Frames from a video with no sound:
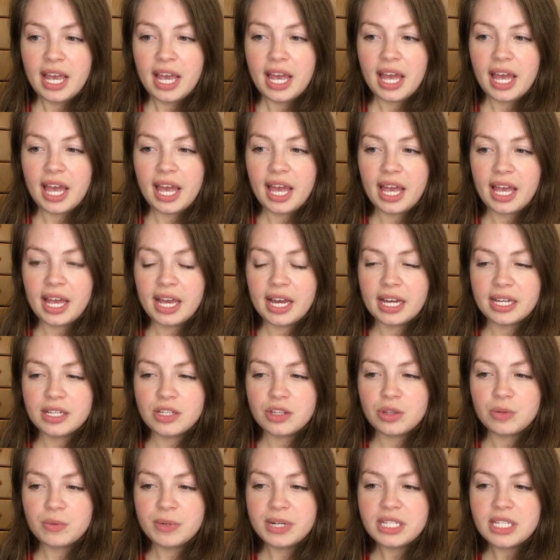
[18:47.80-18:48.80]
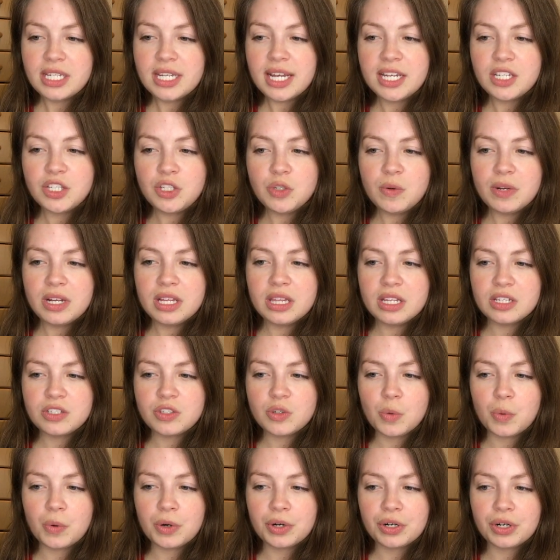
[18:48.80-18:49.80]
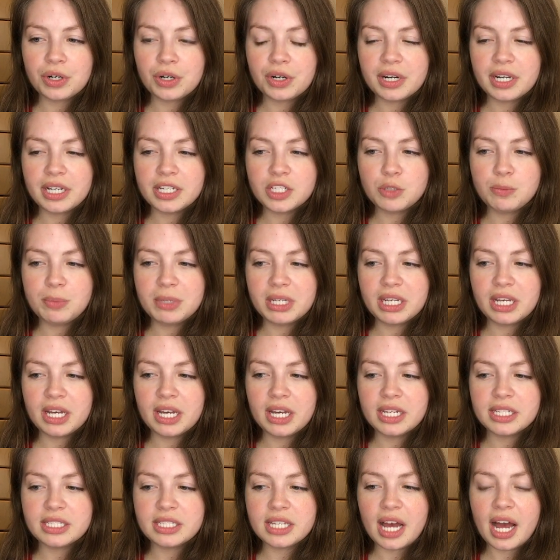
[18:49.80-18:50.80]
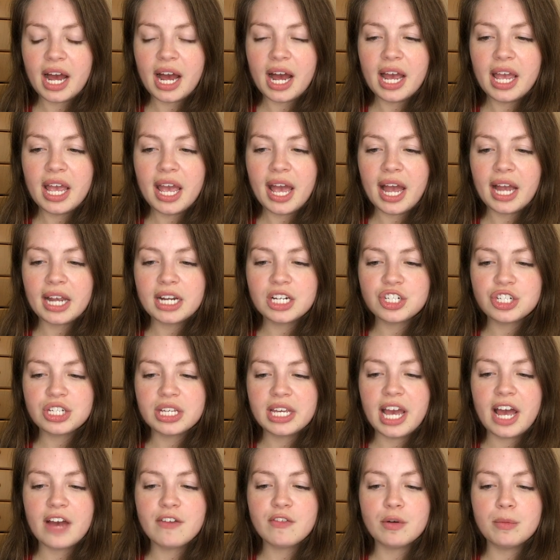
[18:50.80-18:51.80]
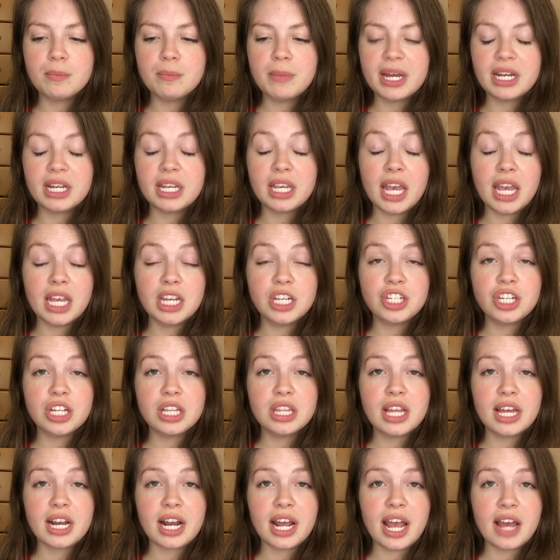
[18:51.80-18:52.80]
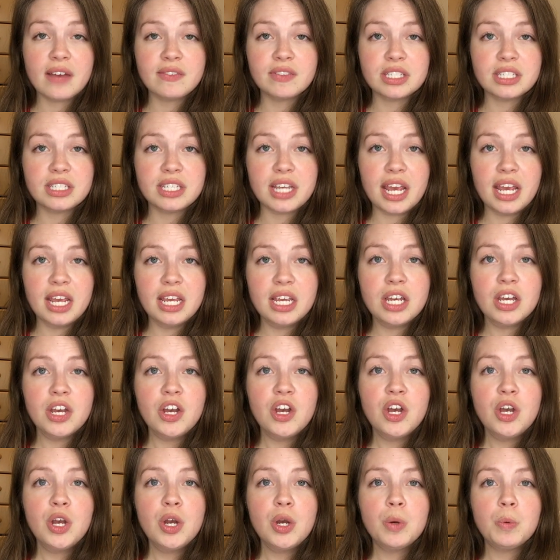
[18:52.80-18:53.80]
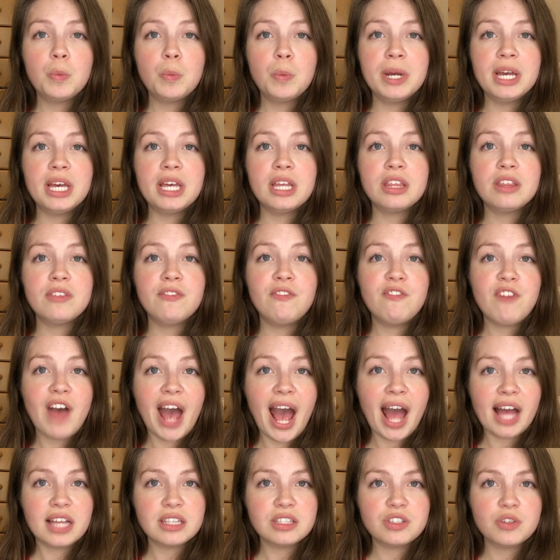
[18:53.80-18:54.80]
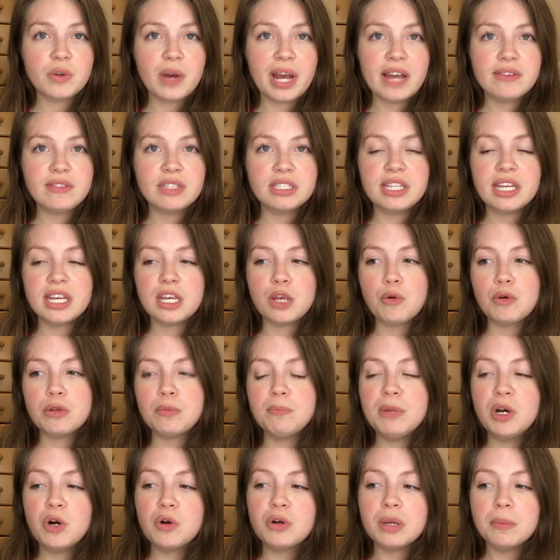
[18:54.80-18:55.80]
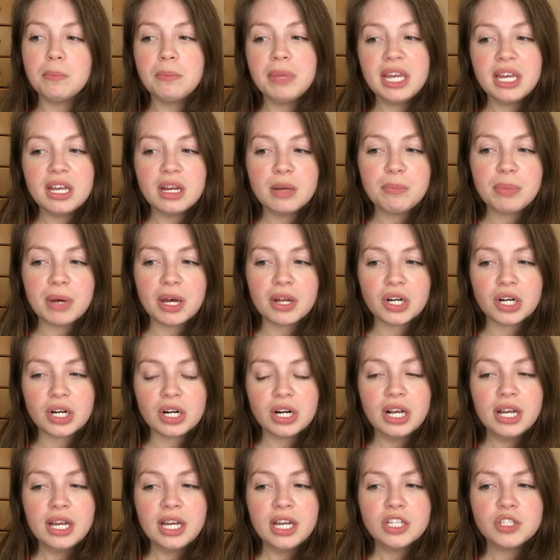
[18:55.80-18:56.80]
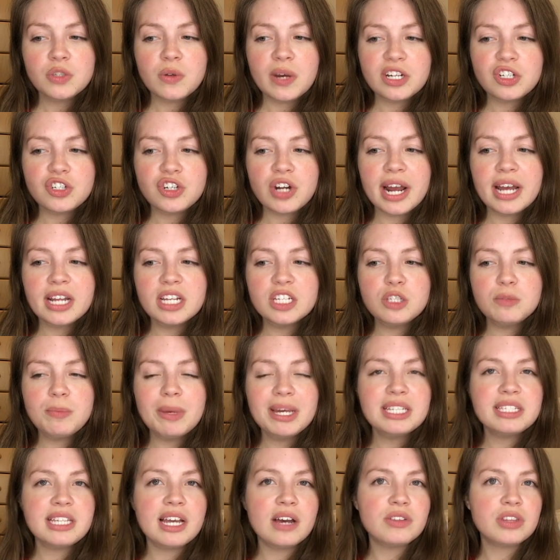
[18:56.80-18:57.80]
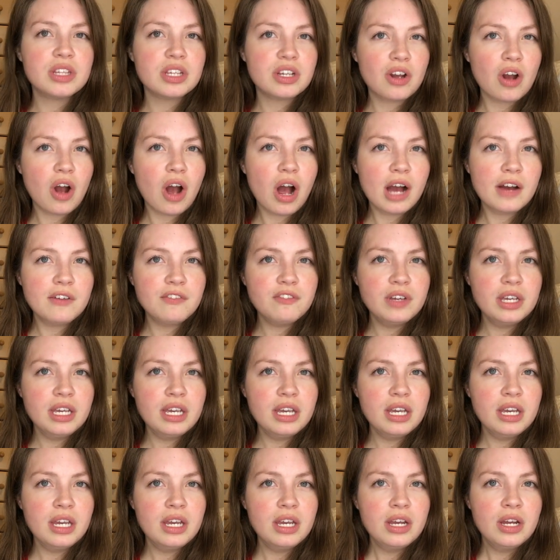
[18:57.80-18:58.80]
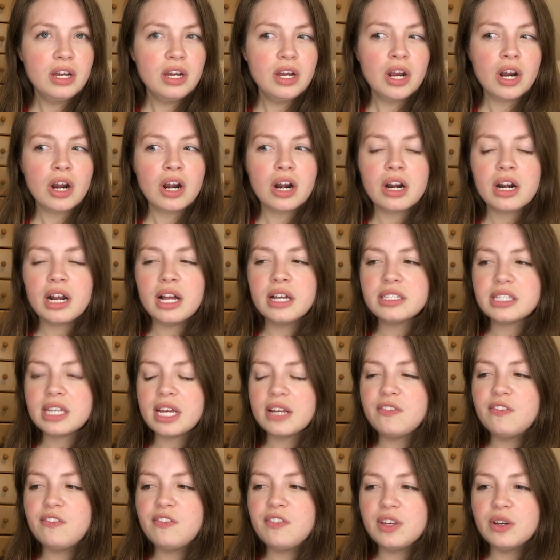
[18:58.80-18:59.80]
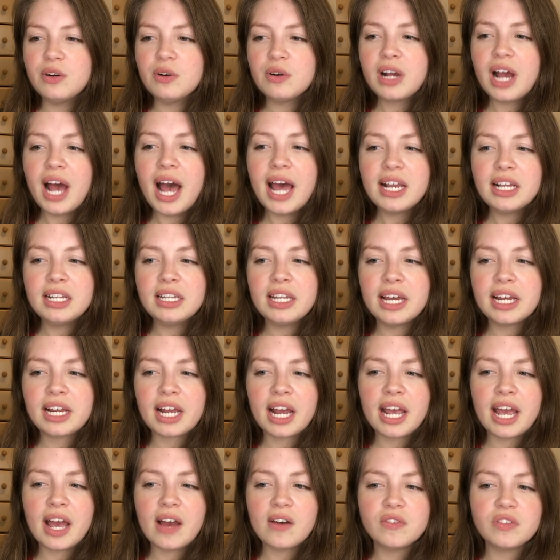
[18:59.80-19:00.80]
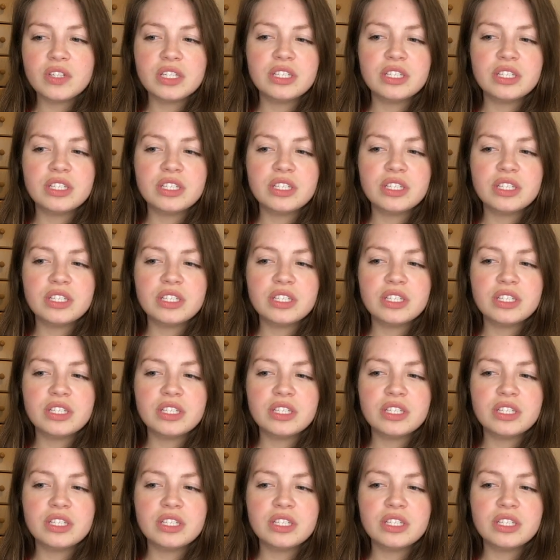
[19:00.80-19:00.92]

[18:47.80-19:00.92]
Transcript: And the reason I do it in this order is because I actually have a medication that I have to take with fat. So I have to take it with milk and peanut butter. So I try to space out the coffee or else I'd feel kind of like I have to